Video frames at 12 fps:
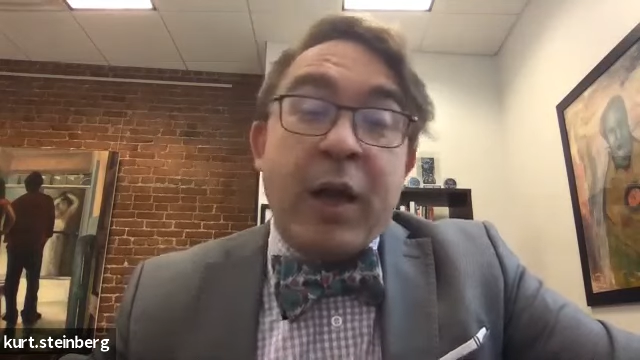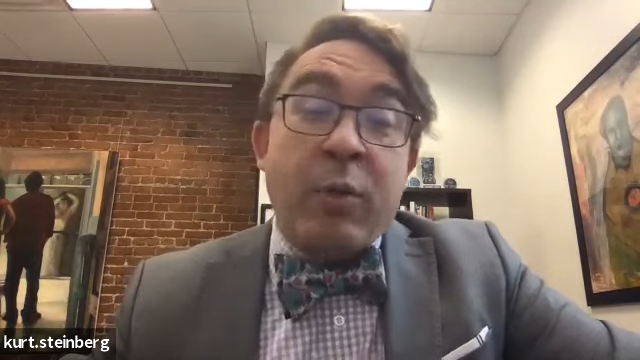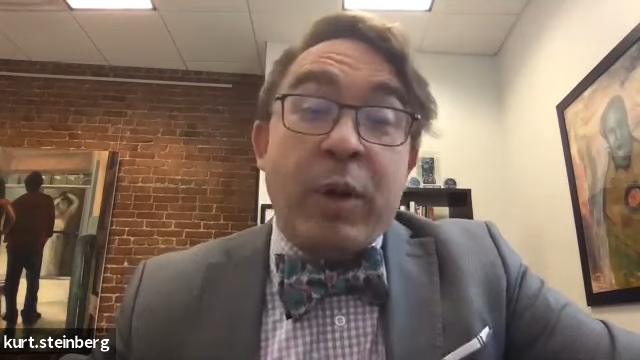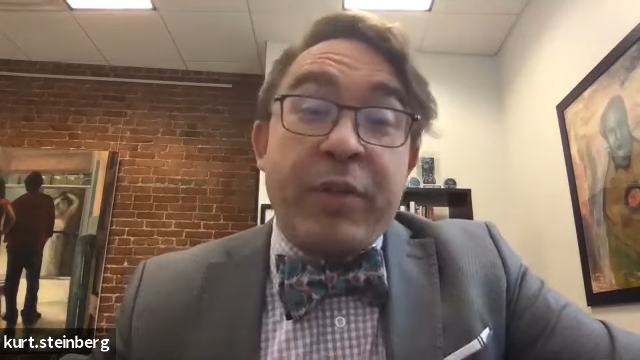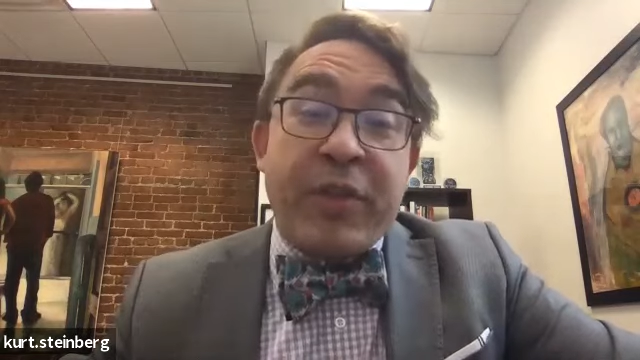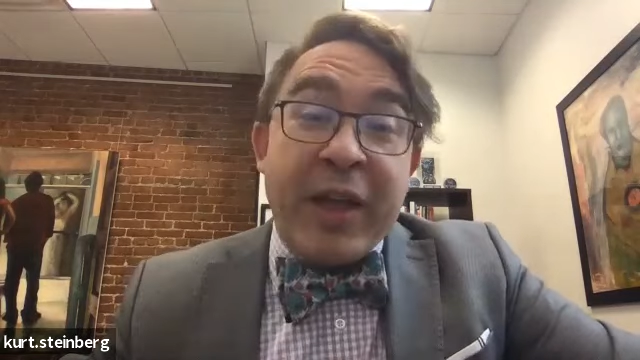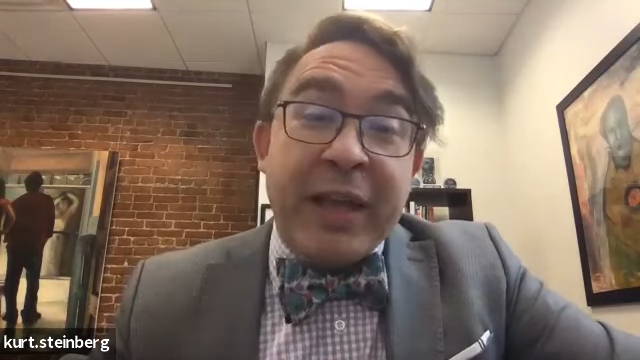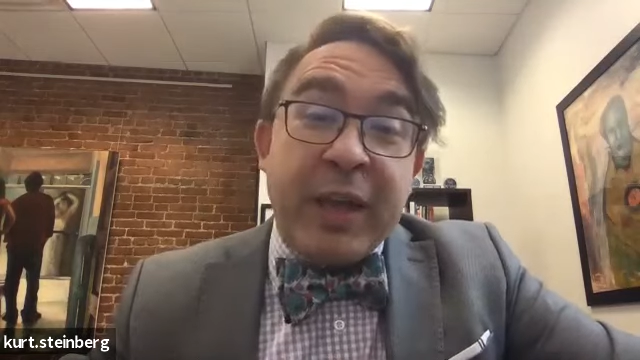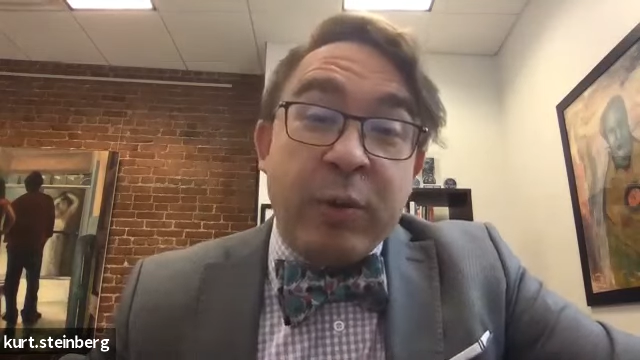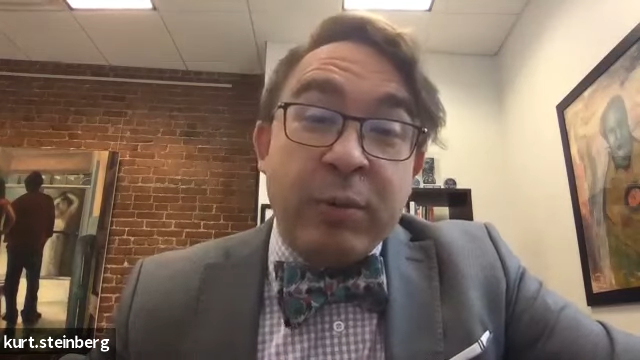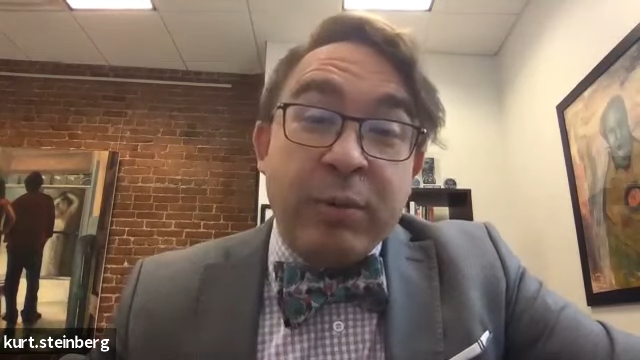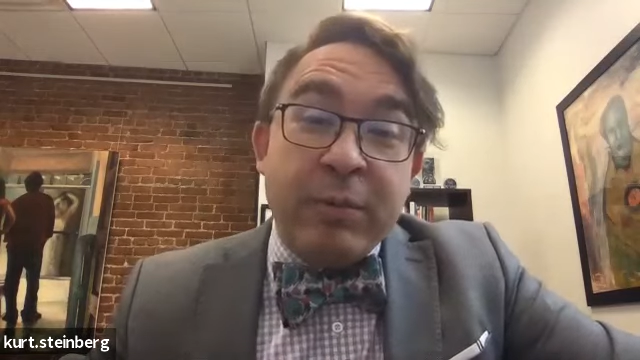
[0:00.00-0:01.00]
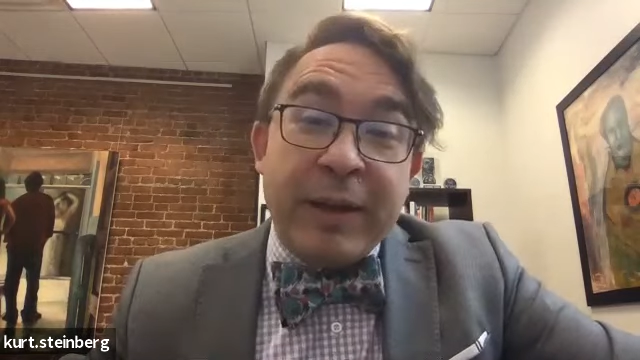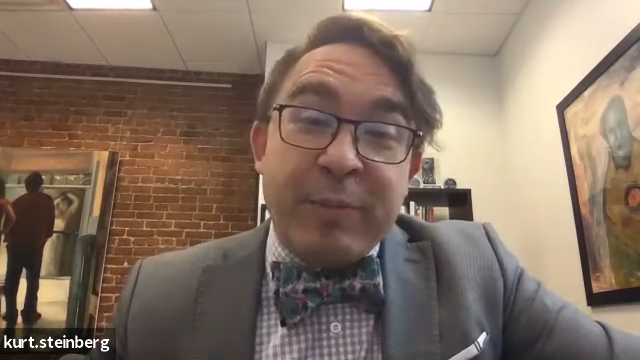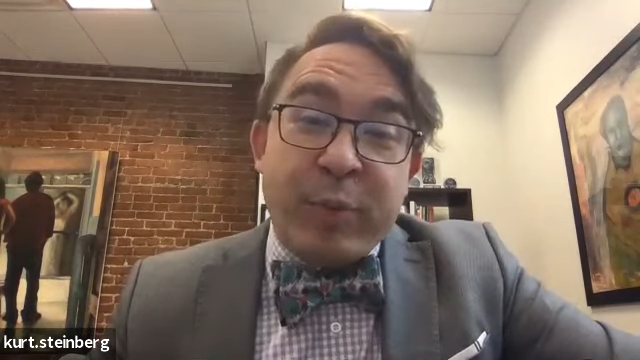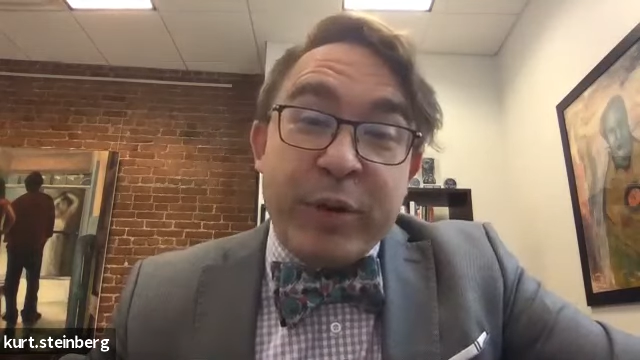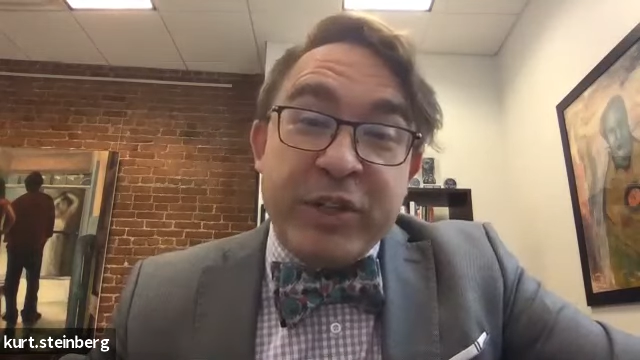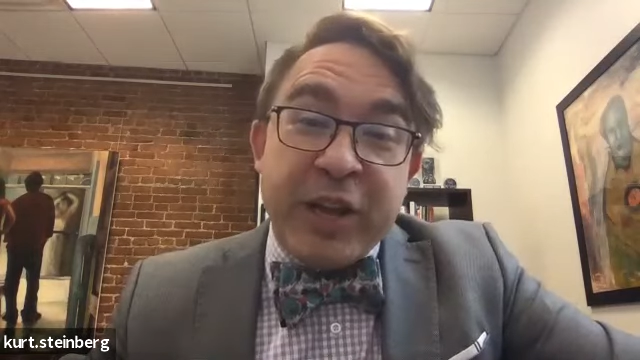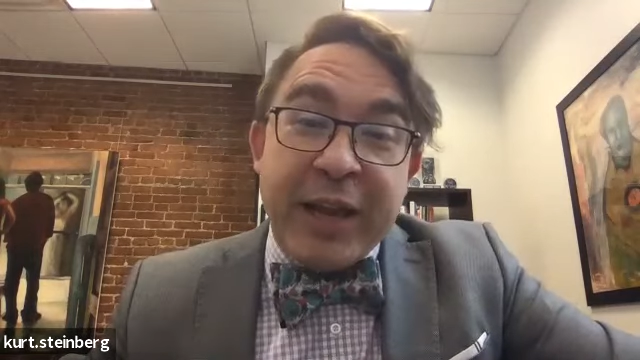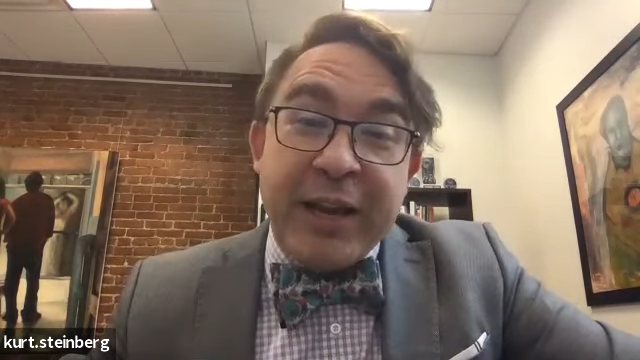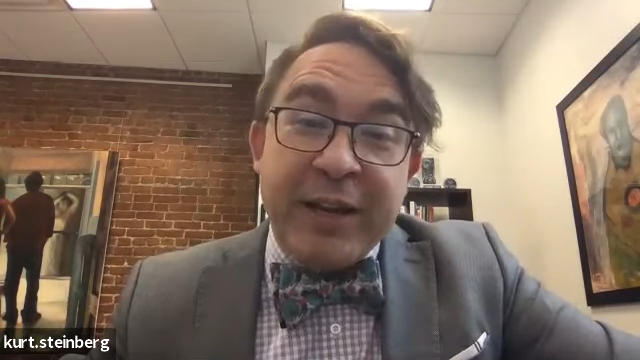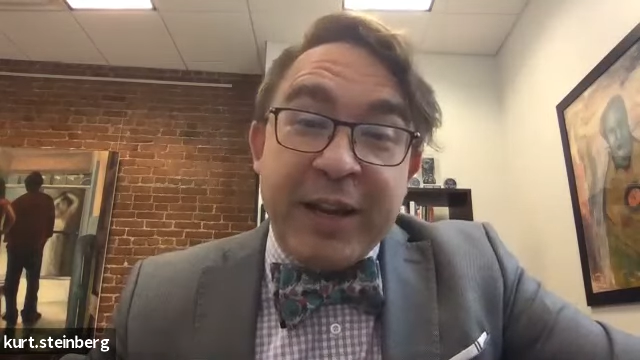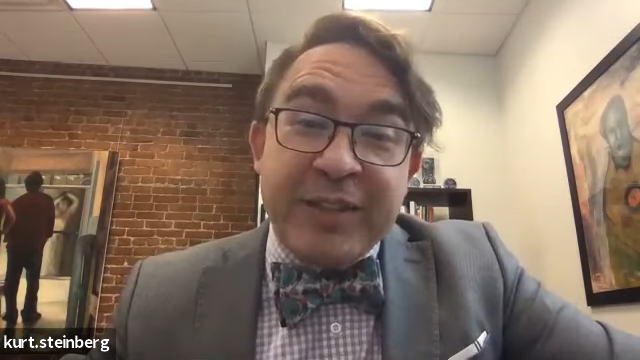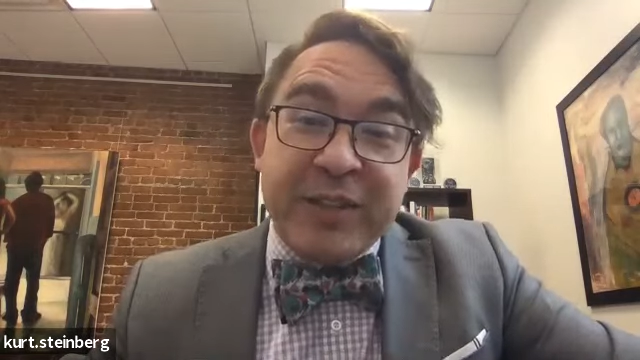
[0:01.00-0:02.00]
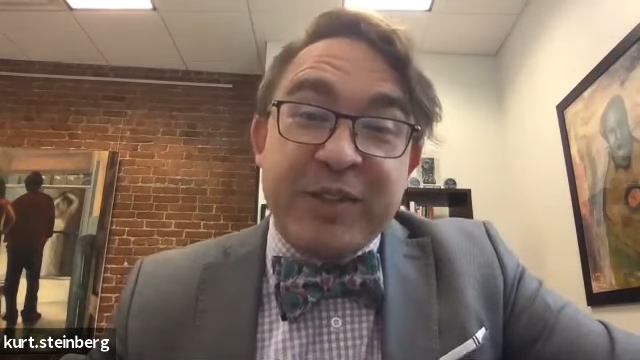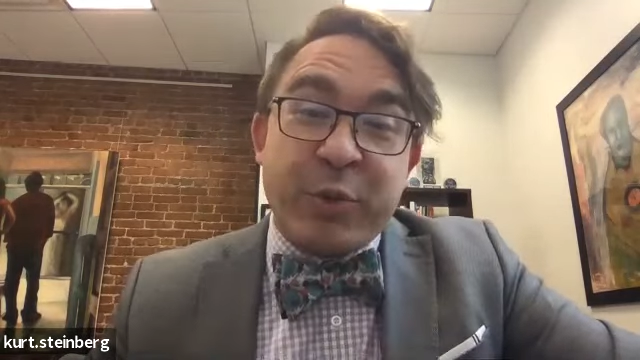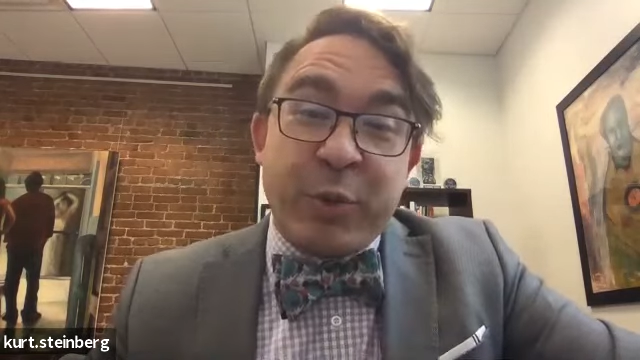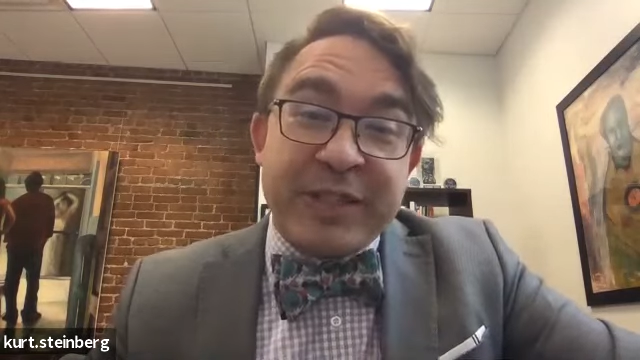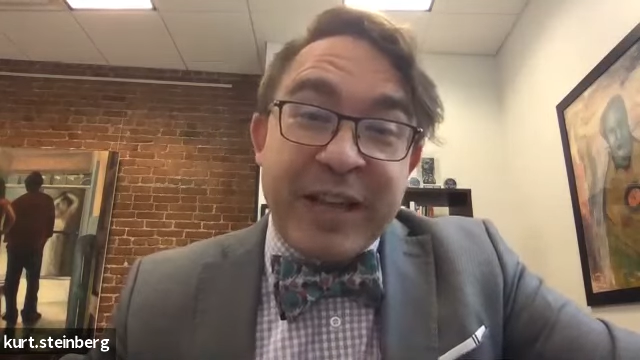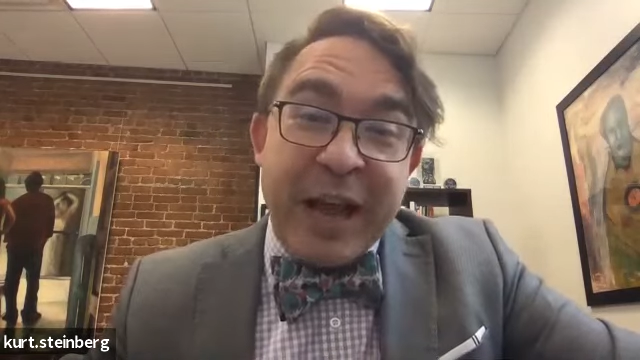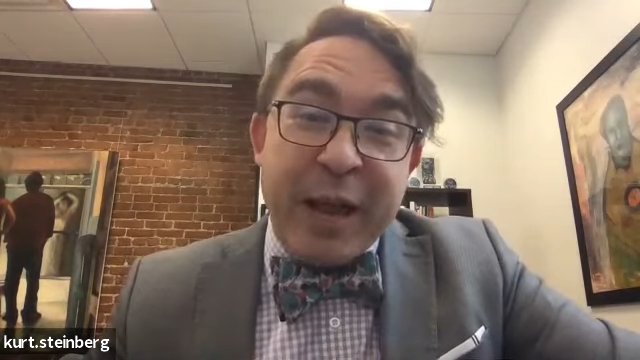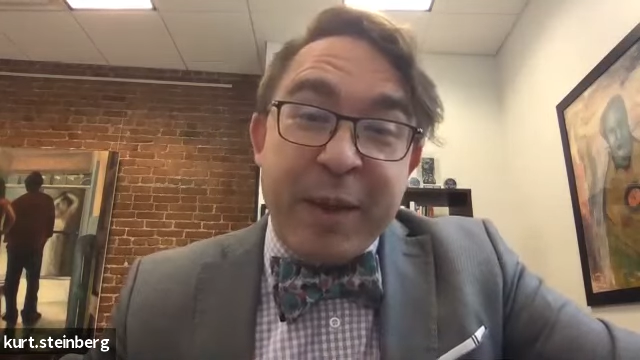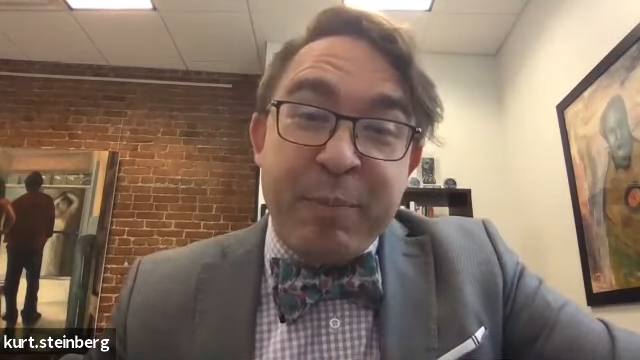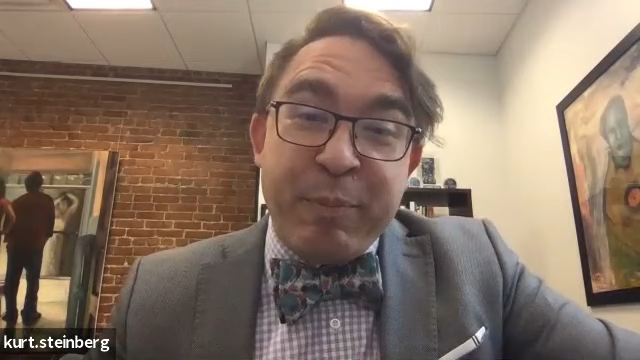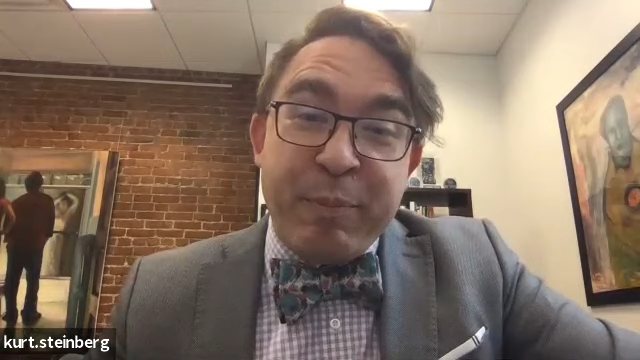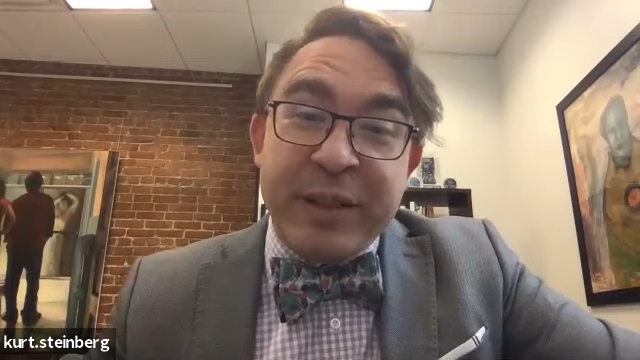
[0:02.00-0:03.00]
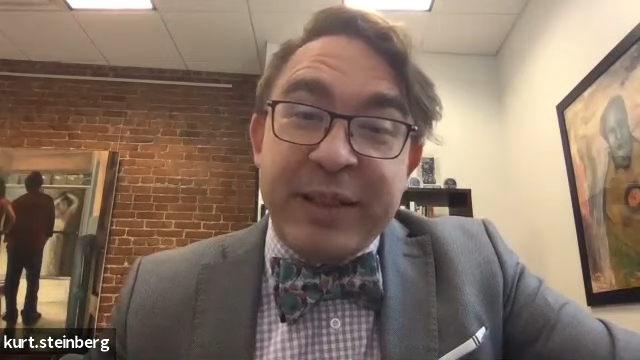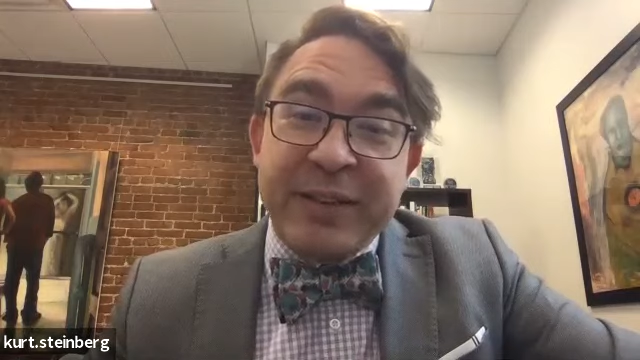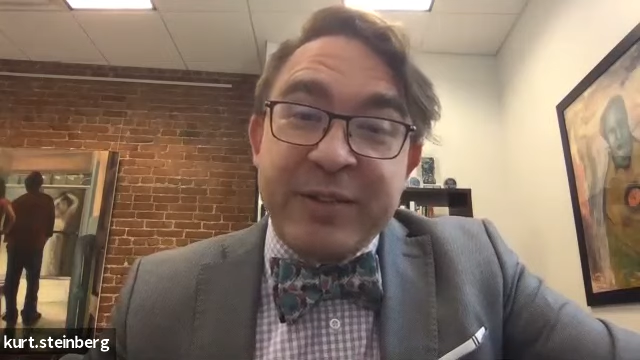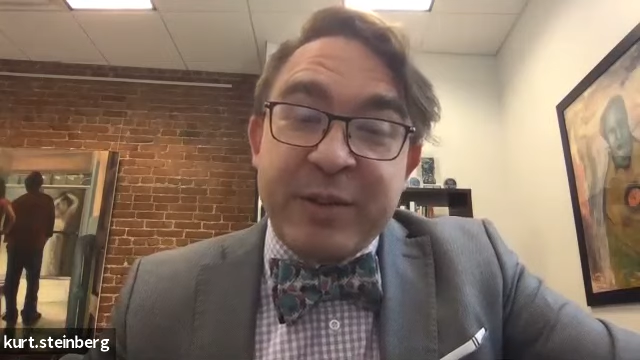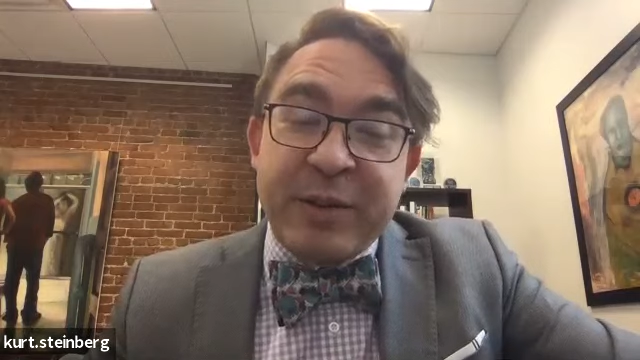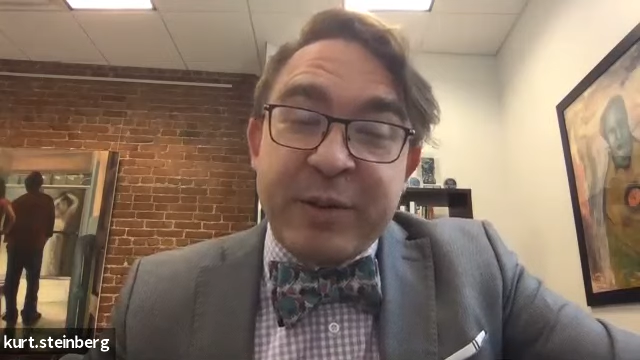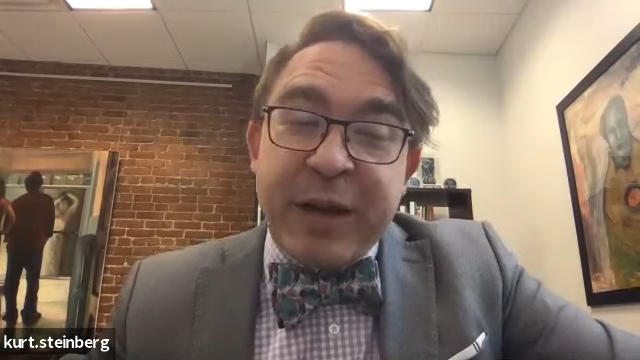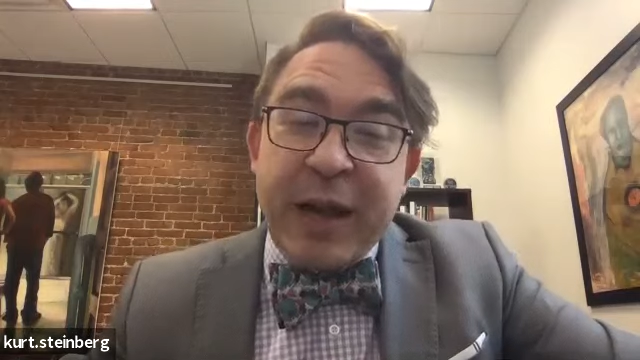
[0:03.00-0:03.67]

Well, thank you. Appreciate it. It's a short time, but these are